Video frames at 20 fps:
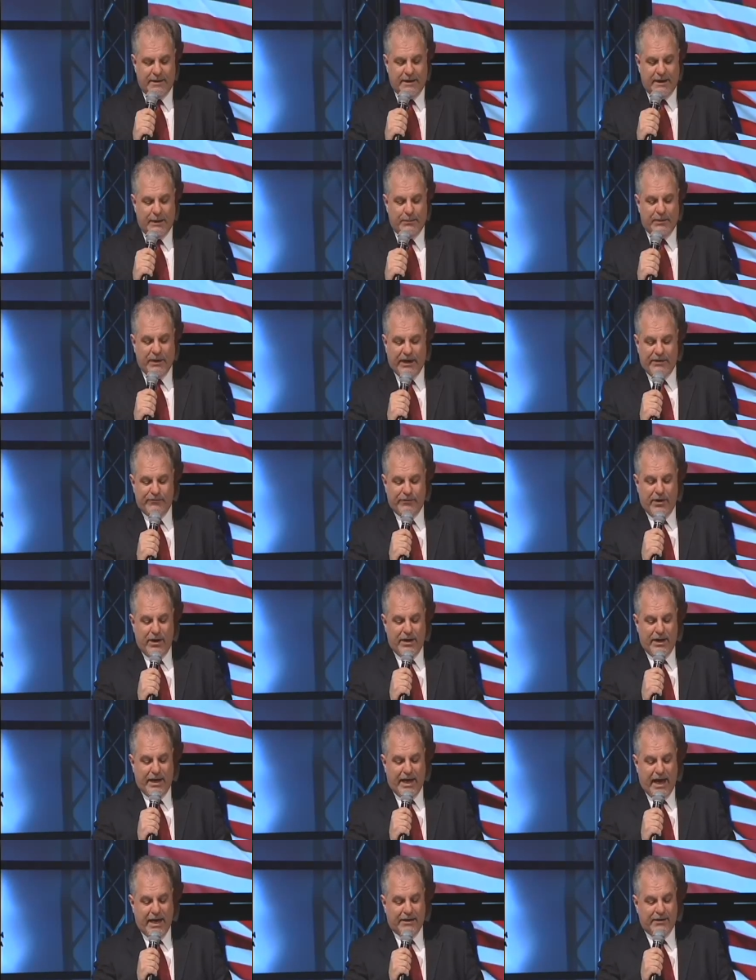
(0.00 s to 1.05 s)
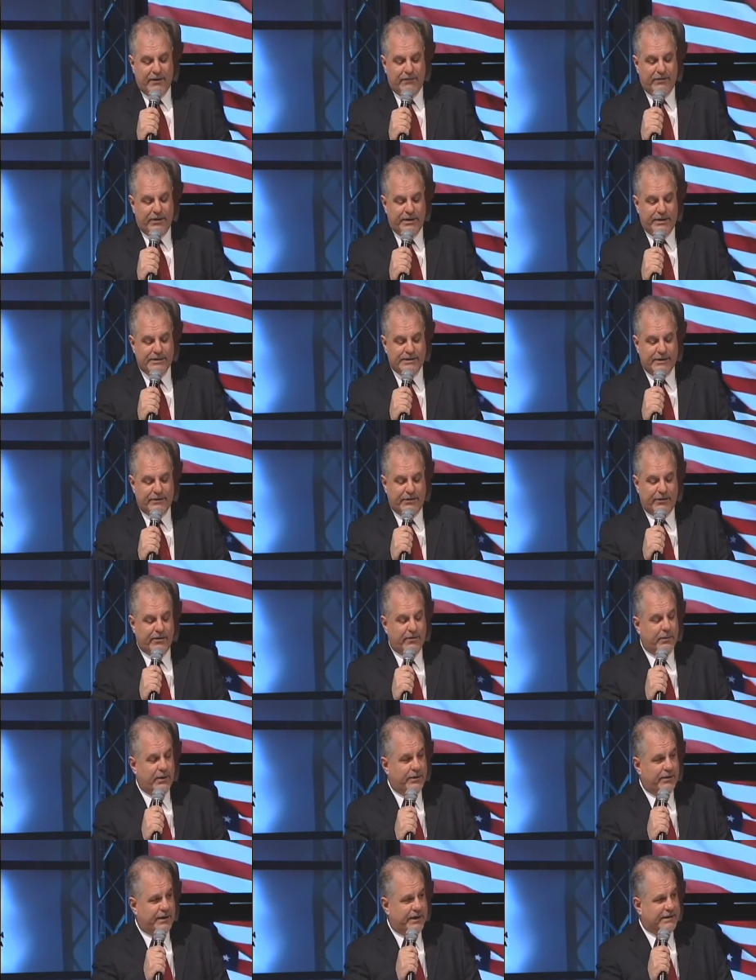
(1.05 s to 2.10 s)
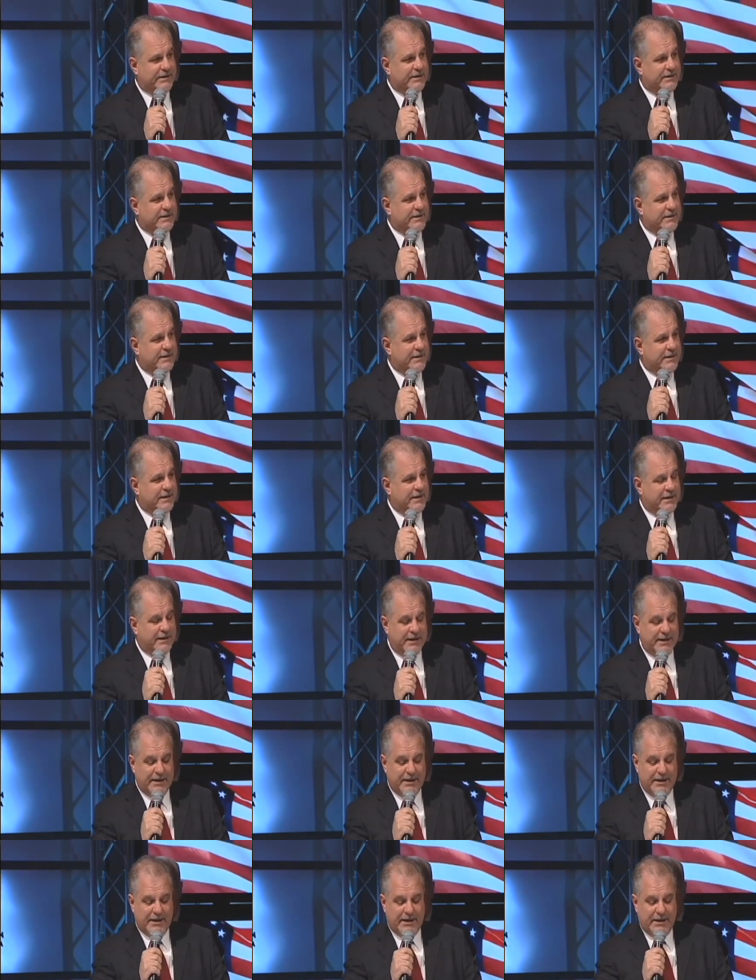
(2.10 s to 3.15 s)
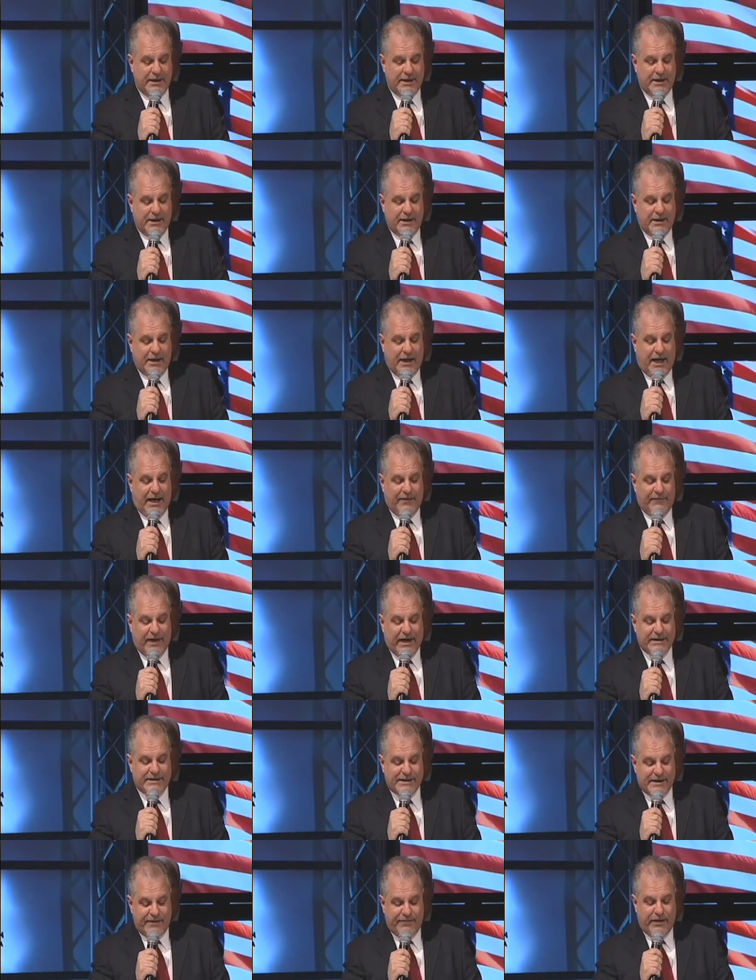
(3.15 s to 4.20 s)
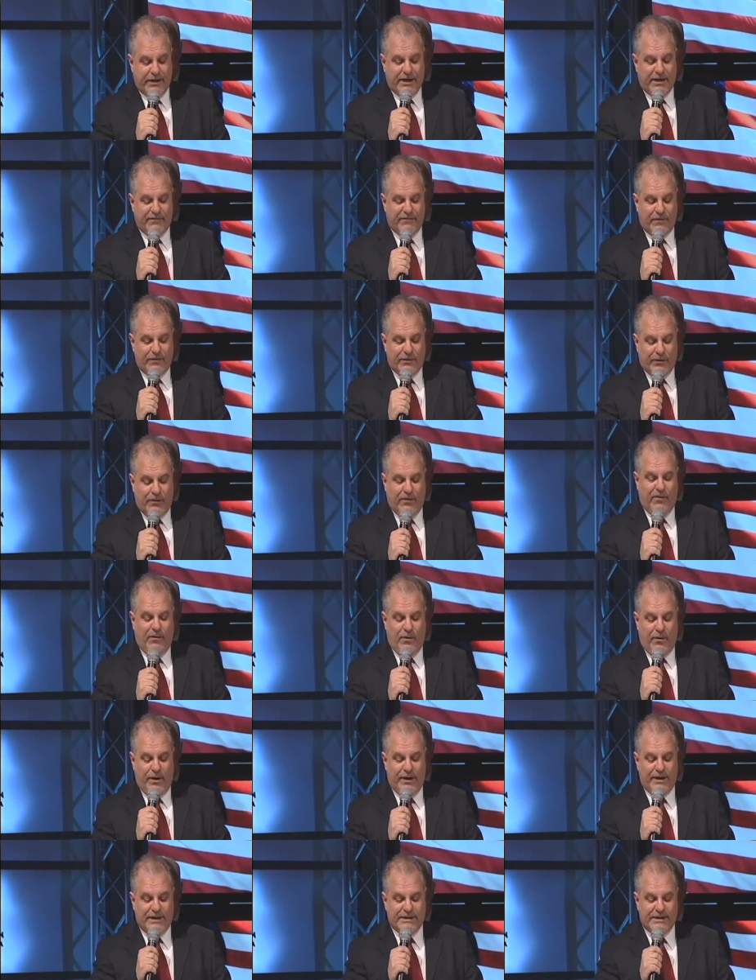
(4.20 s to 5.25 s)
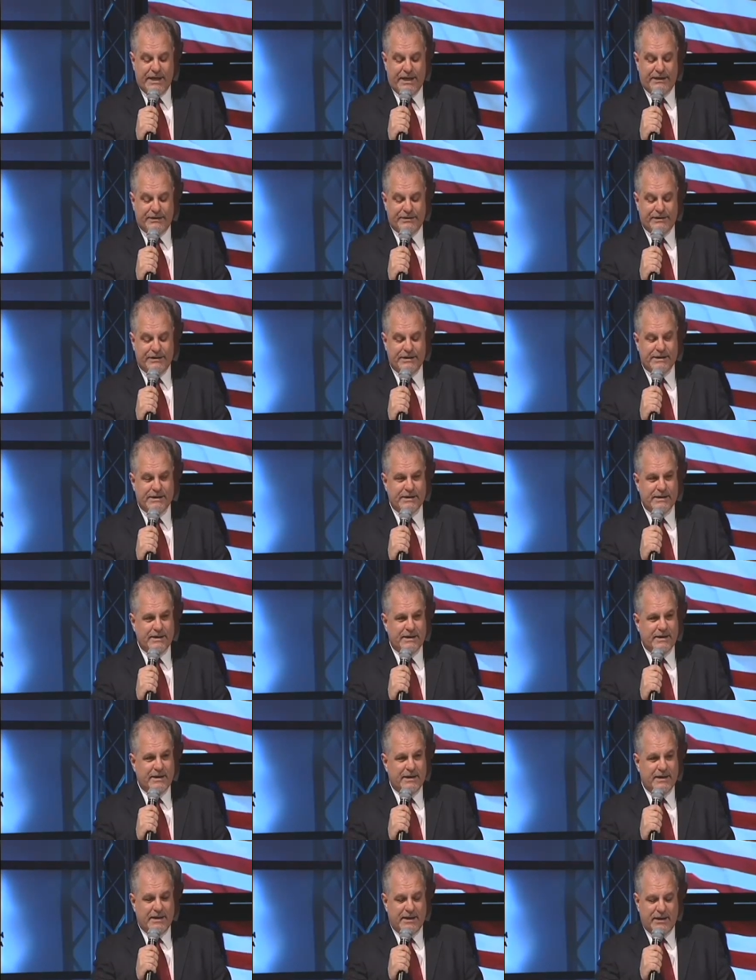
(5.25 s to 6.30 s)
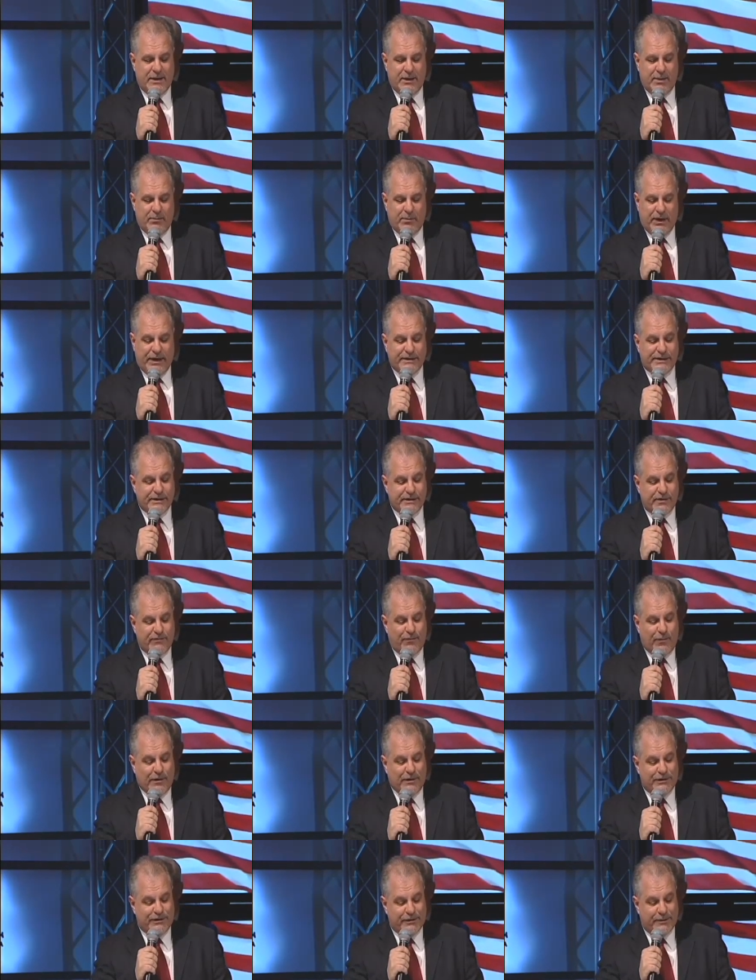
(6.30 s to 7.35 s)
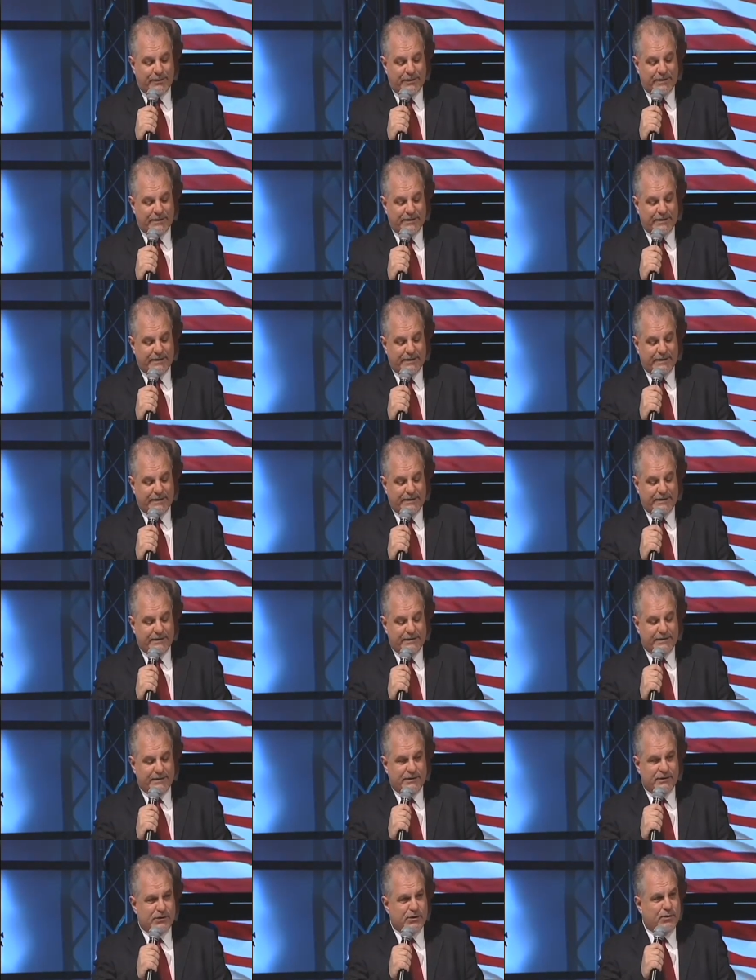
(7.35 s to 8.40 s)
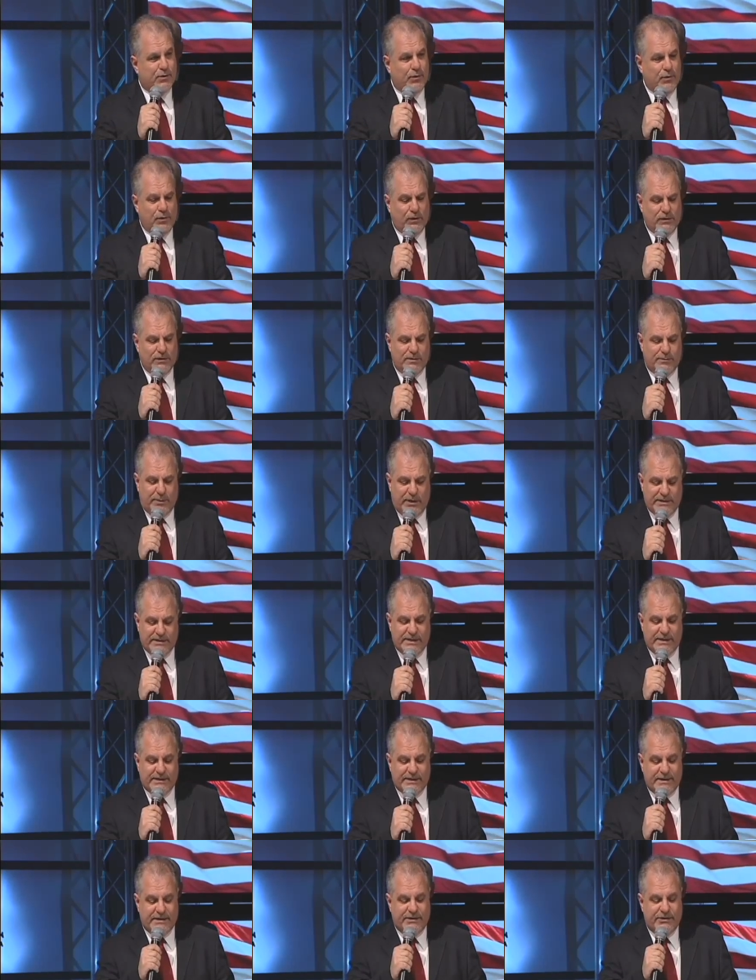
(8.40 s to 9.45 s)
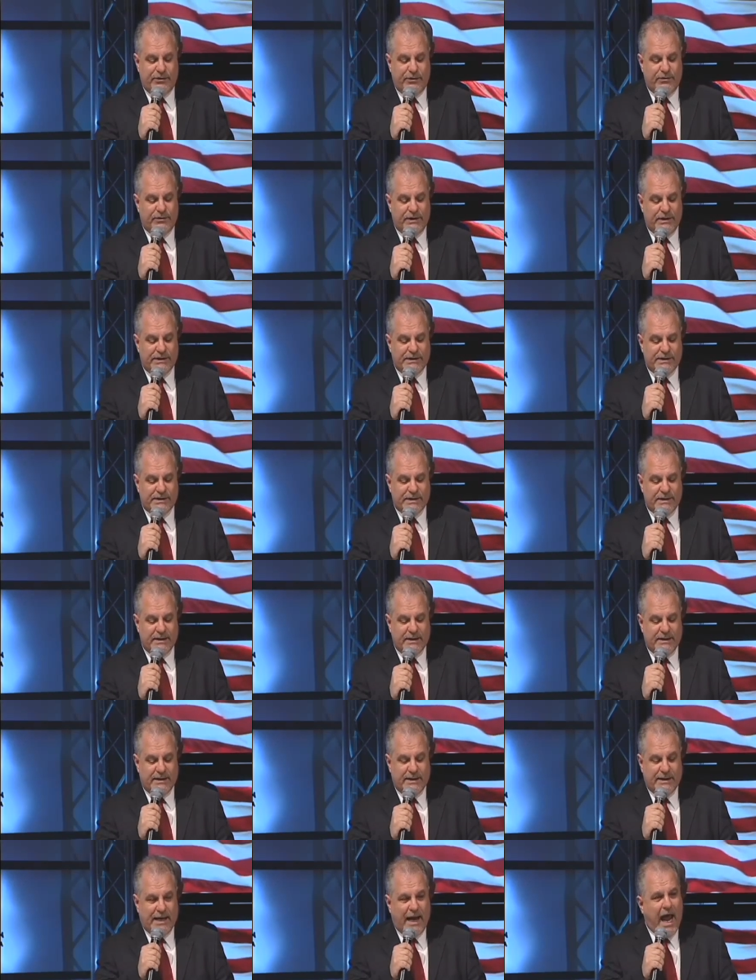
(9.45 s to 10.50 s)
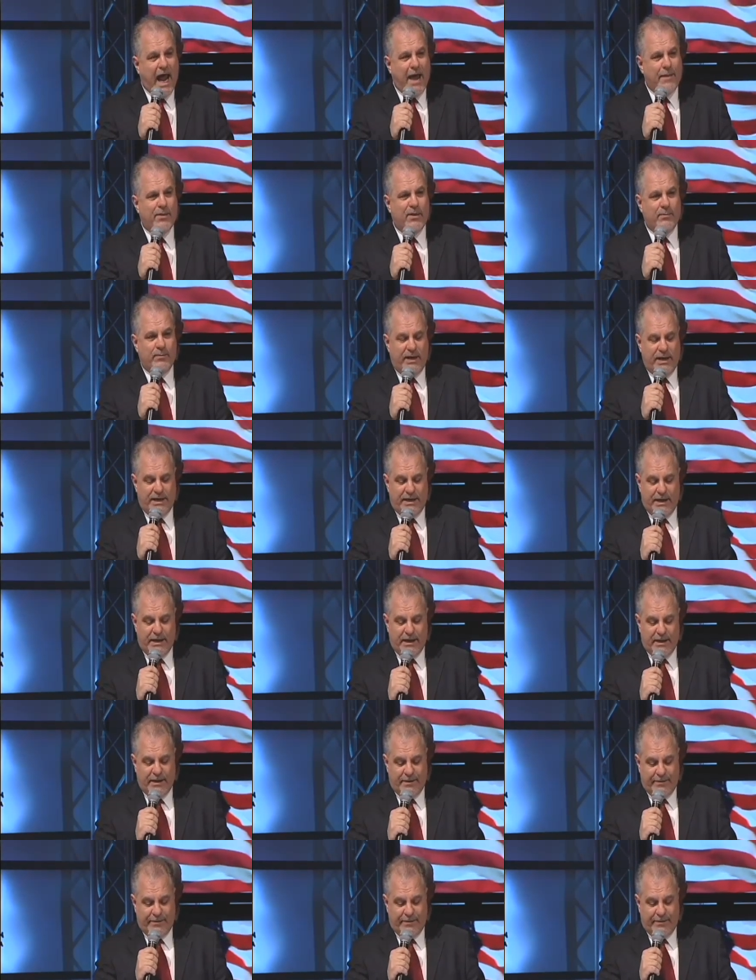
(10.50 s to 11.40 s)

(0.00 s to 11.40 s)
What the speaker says: in patriotic activities in their communities. I invite civic and fraternal organizations, places of worship, schools, businesses, unions, and the media